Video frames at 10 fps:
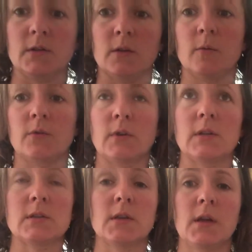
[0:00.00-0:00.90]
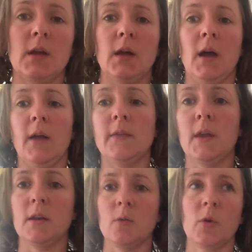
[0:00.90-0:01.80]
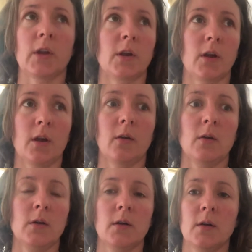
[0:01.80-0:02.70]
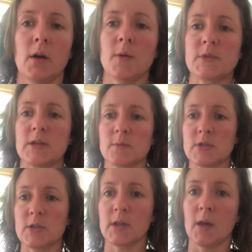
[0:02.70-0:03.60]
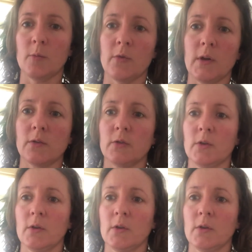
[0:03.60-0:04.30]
don't know whether it is. And then we're going to go upstairs. I'm going to turn the camera around.